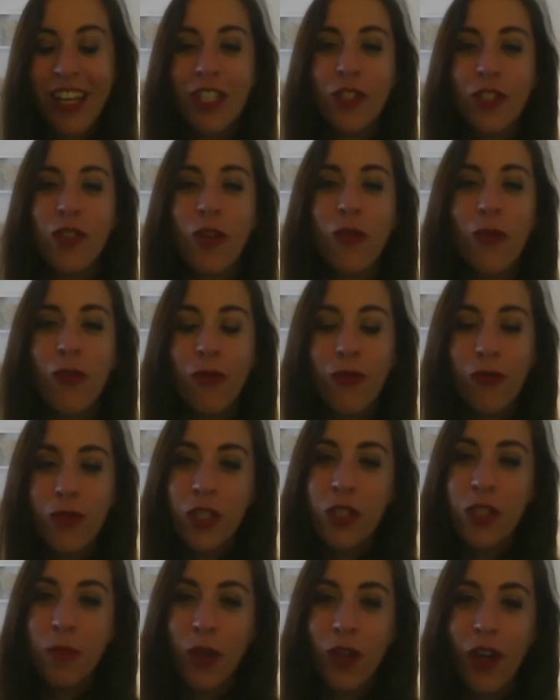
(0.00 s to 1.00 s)
So,
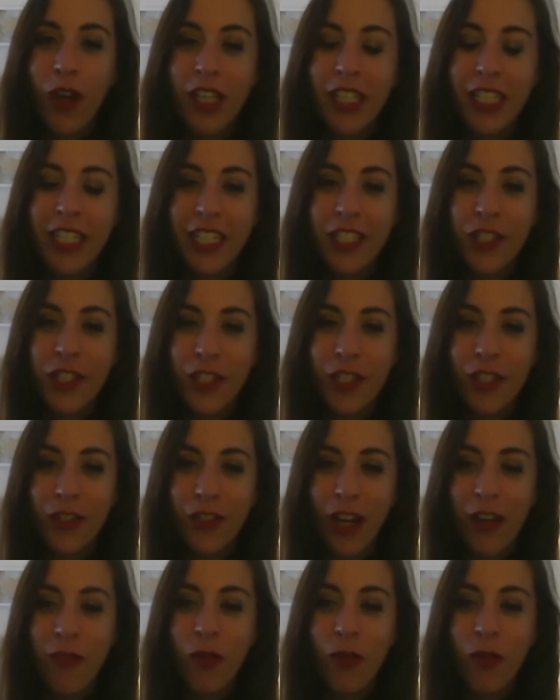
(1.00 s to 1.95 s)
the Spur Holiday Cheer Drive,